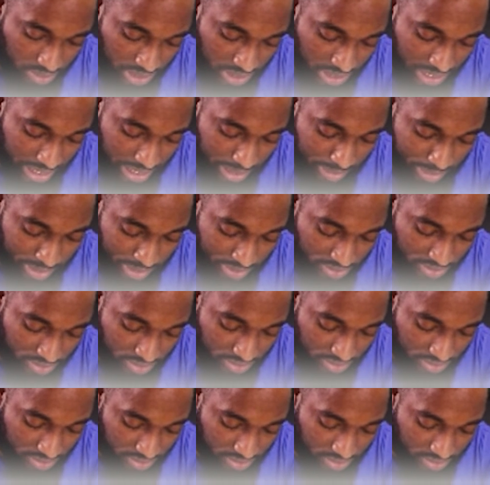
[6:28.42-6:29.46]
the
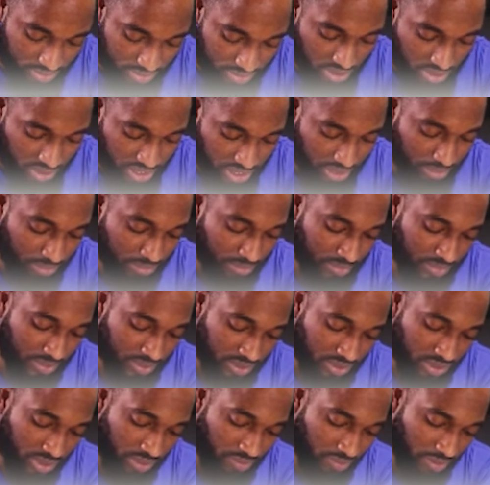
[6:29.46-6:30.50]
image. Okay,
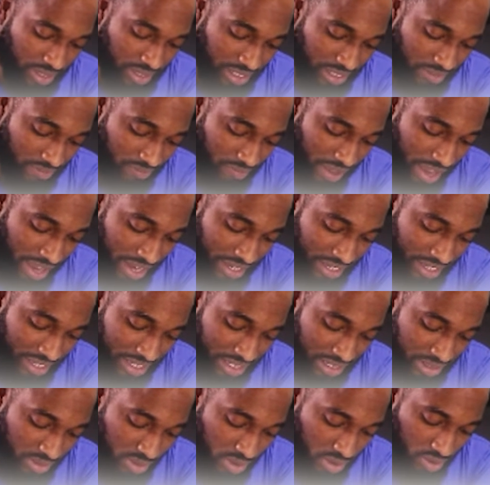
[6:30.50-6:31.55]
so if you need to find
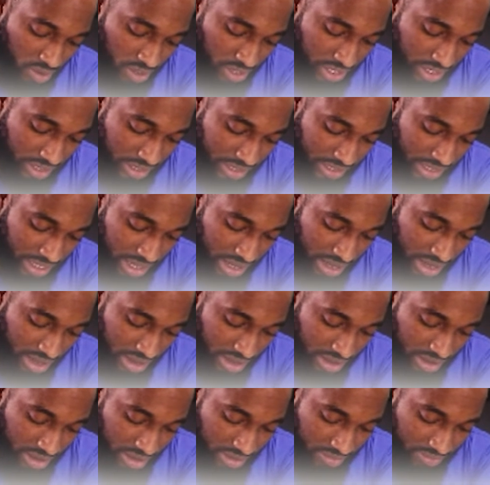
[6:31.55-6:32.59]
the coordinates
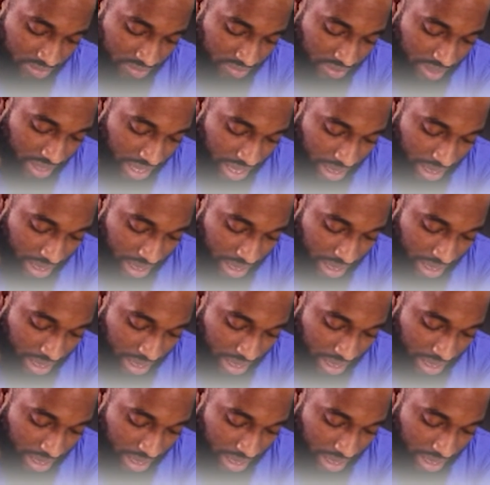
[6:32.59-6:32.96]
of